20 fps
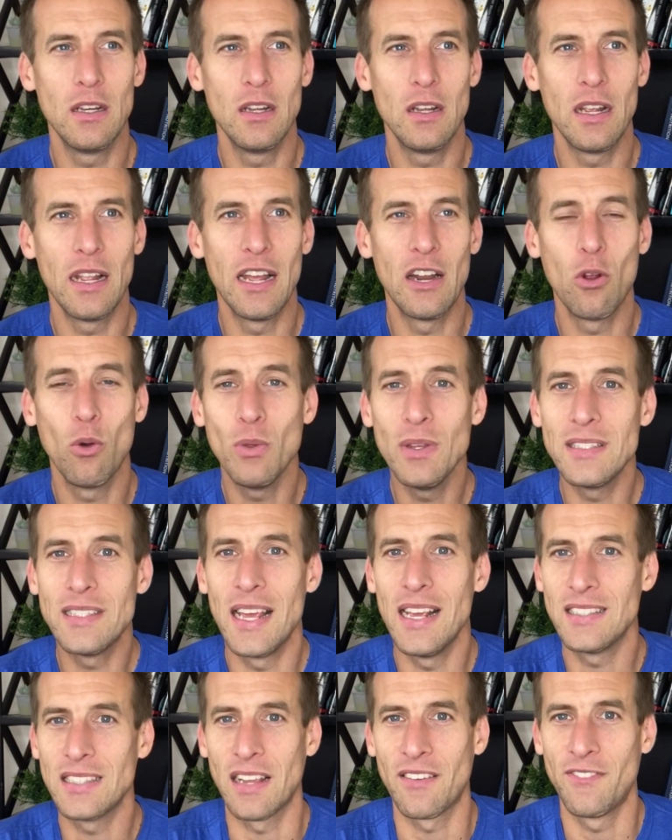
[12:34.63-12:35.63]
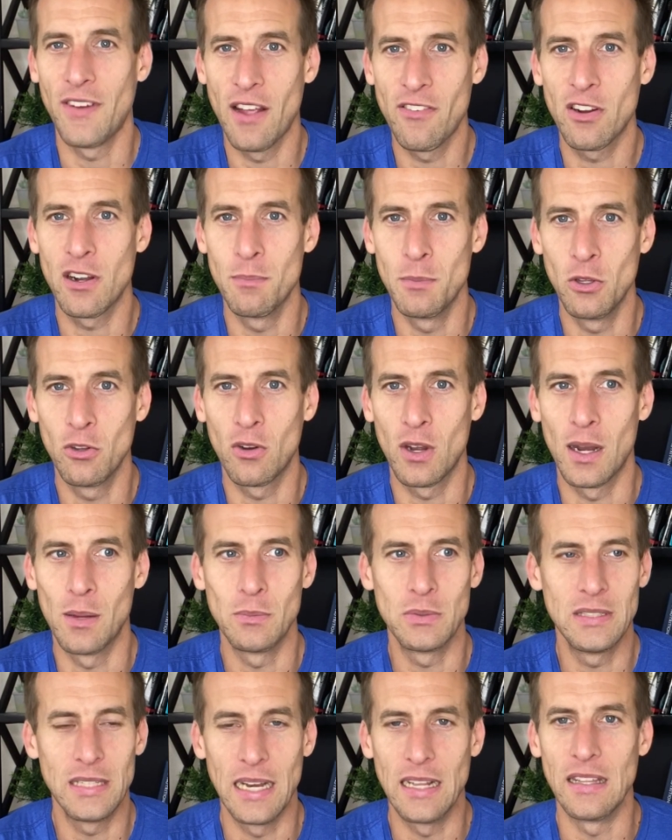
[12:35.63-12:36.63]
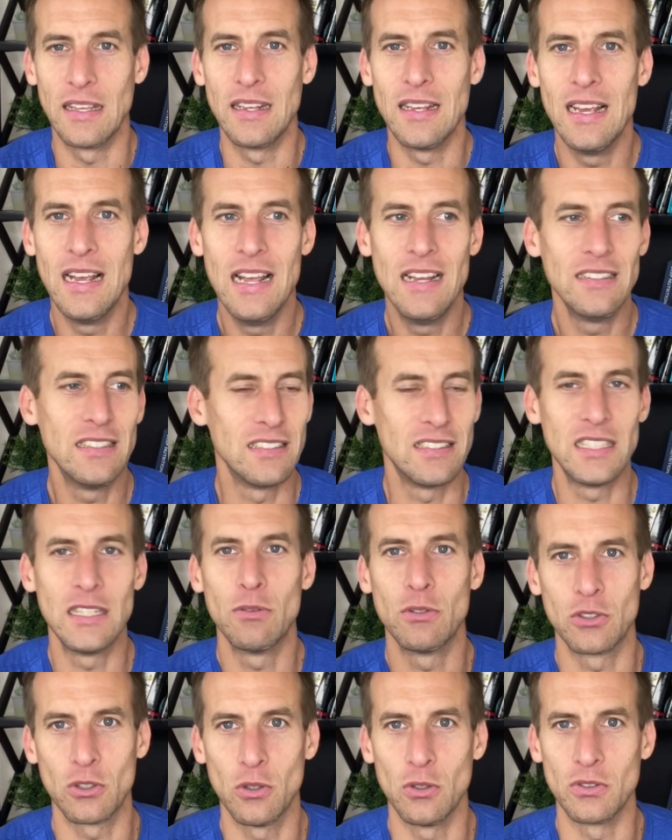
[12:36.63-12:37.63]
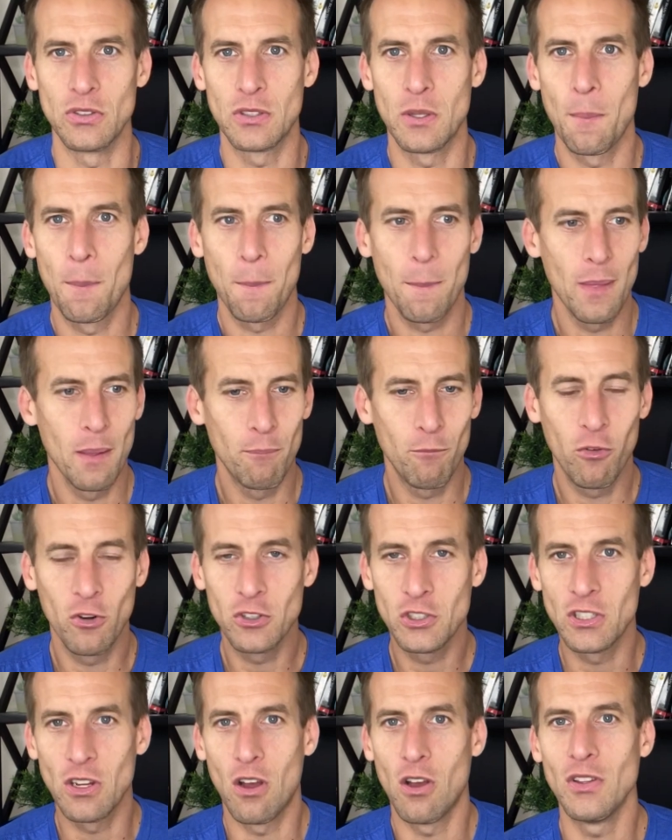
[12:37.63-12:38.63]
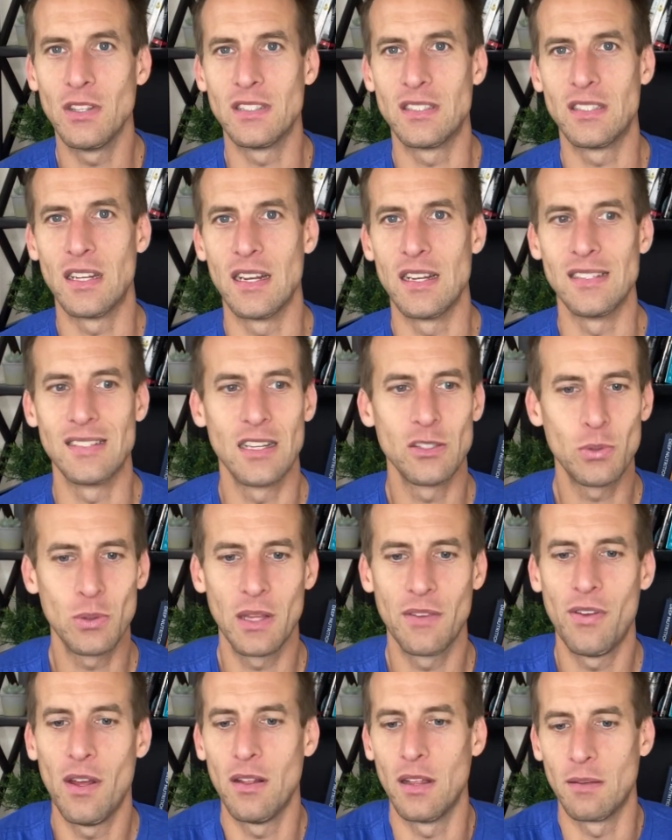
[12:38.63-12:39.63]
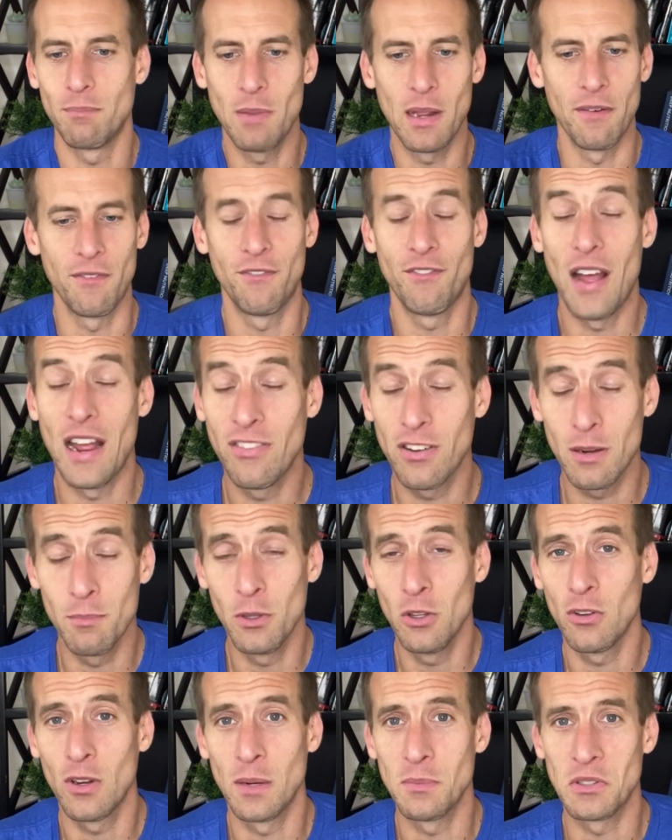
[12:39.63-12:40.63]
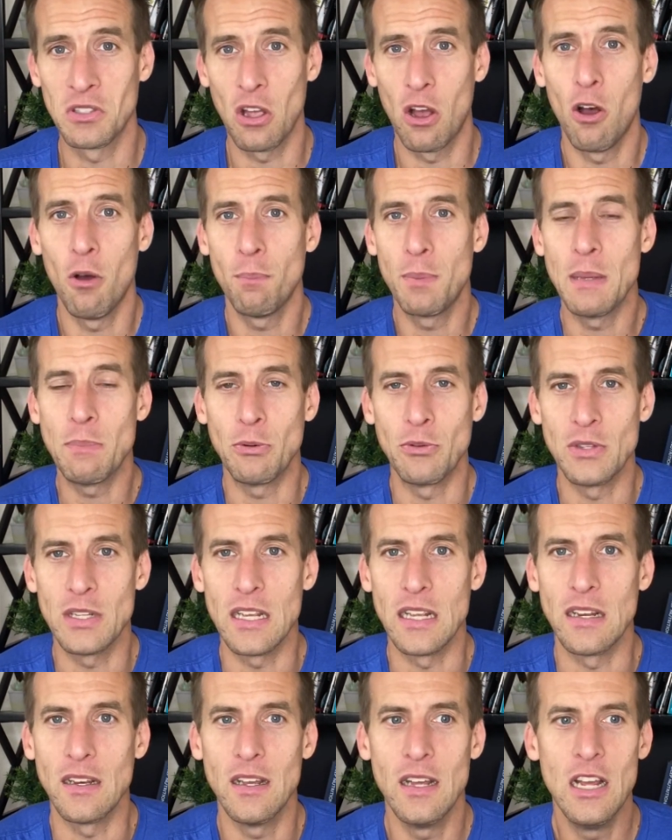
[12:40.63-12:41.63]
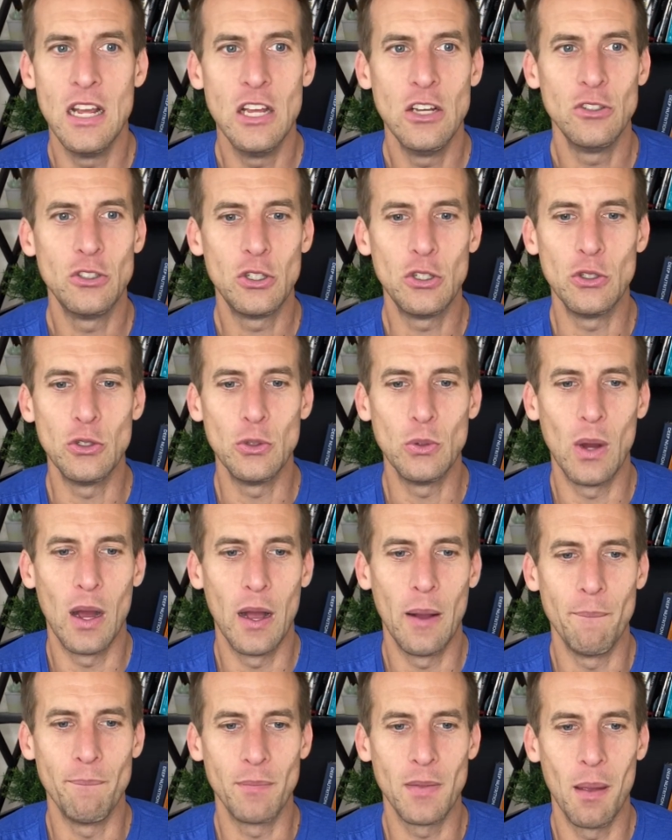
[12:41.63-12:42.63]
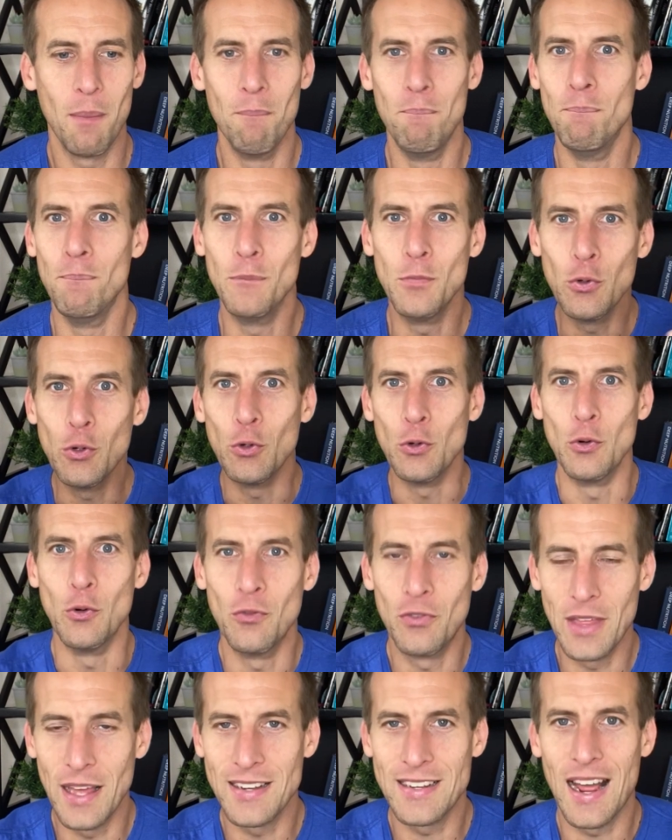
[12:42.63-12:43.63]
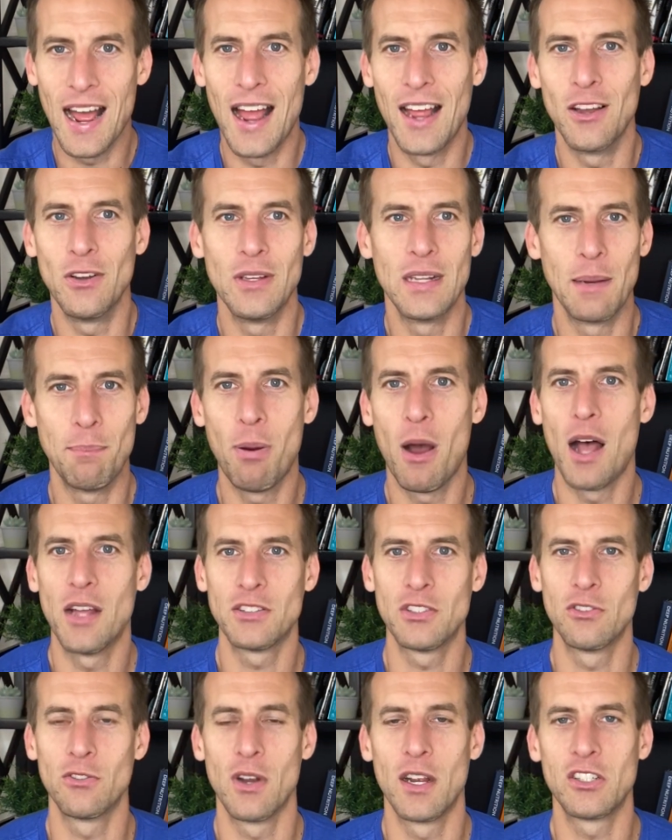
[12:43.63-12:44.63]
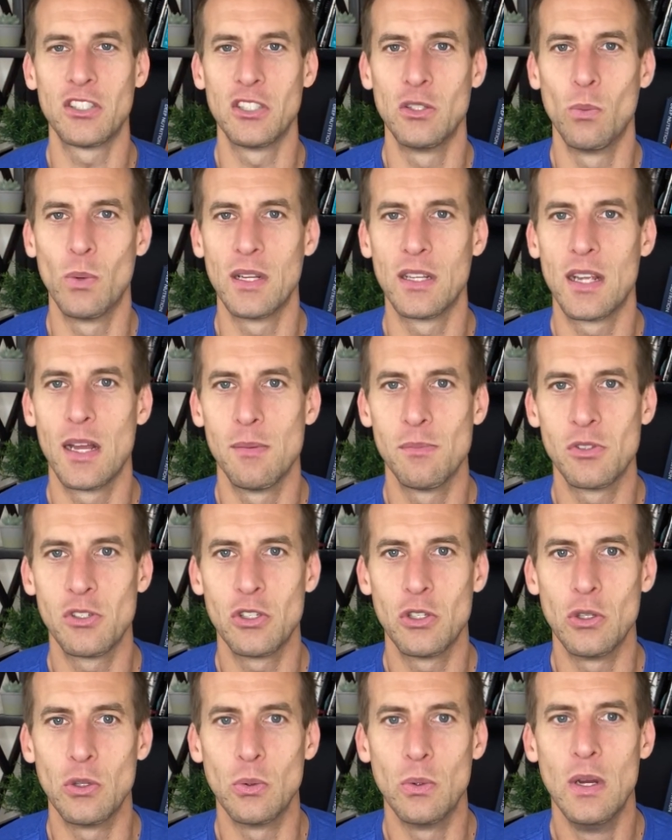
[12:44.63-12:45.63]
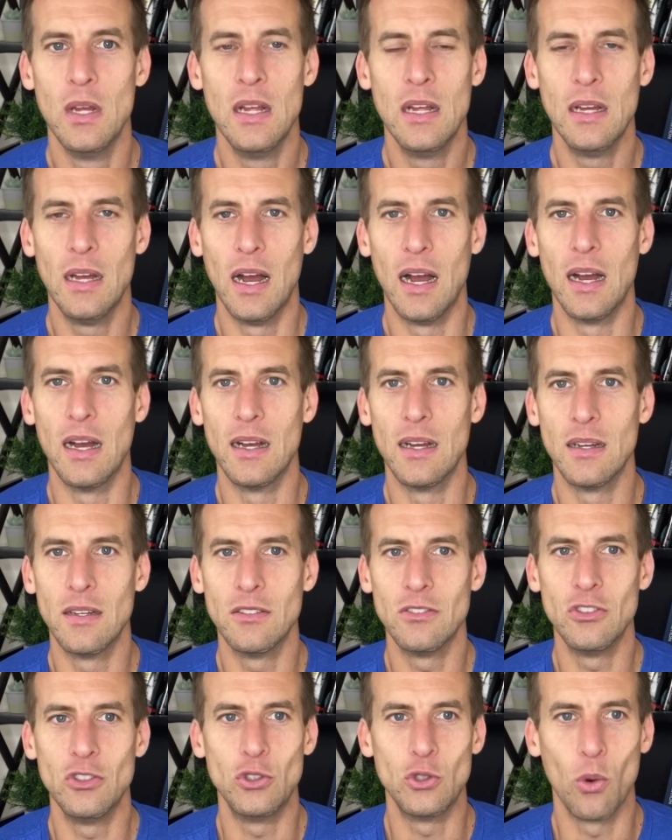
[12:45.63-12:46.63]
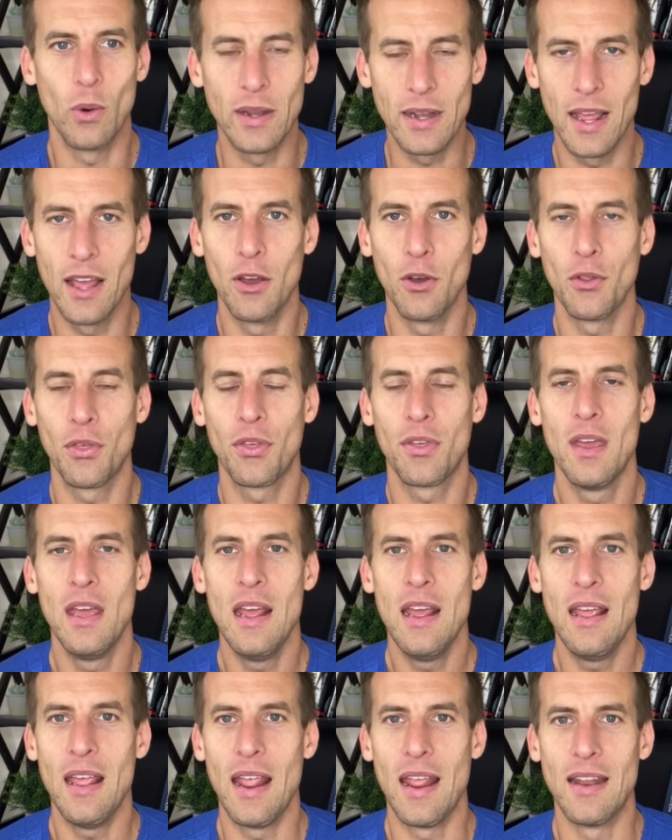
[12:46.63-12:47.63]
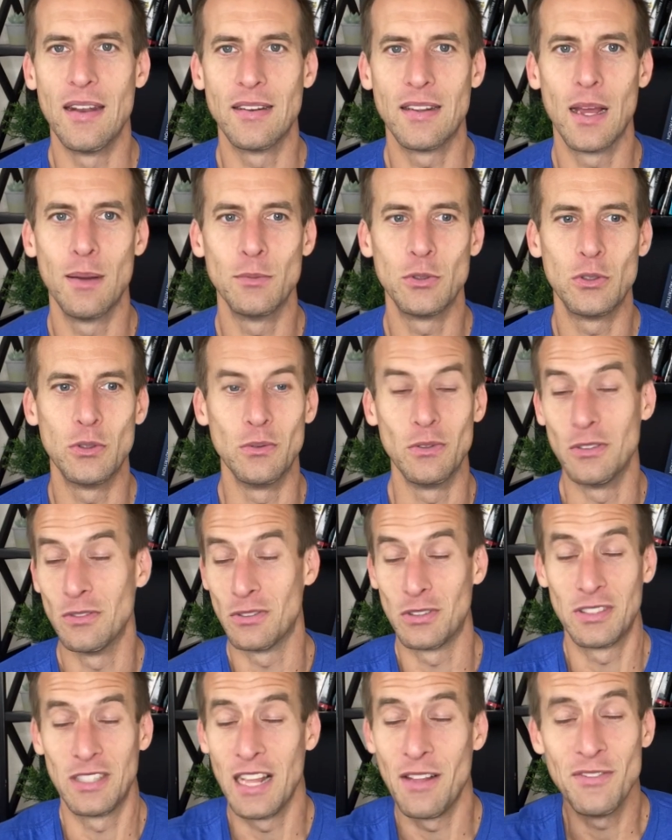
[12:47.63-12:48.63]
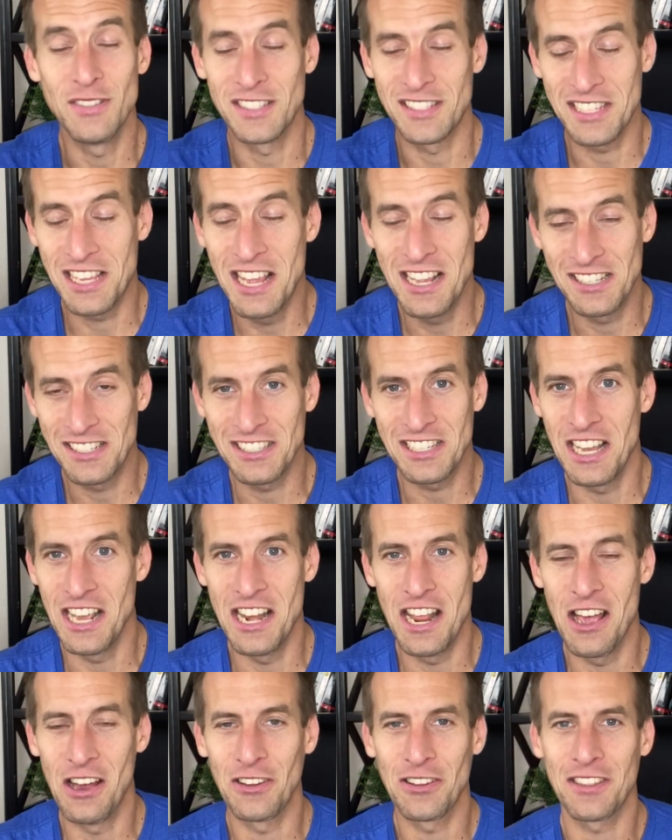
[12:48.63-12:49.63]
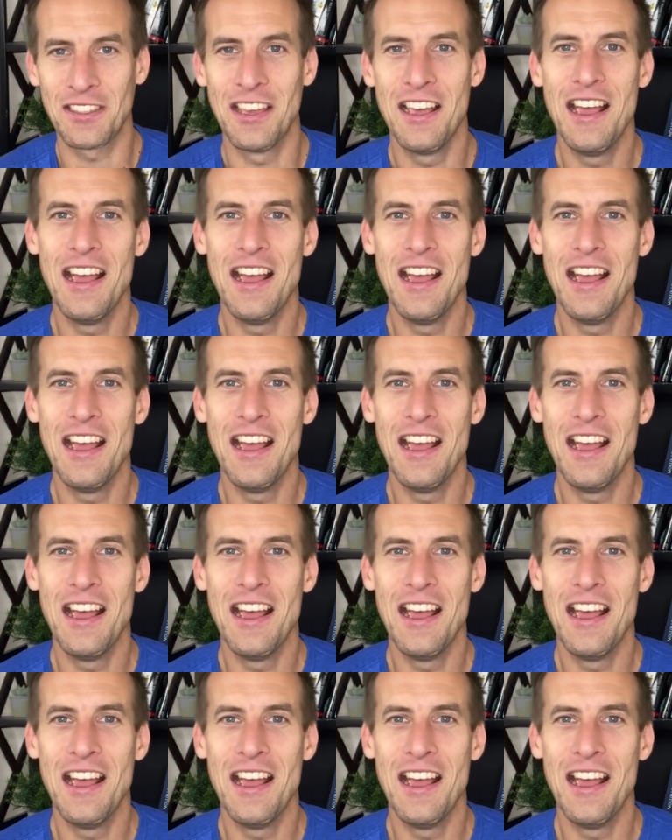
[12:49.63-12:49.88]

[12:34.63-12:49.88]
it only takes like 500 milligrams daily to see results. Virtually all these studies, that's what they found. Man, 500 milligrams is all people need to move that dial in a positive direction when it comes to joint health and comes to even skin health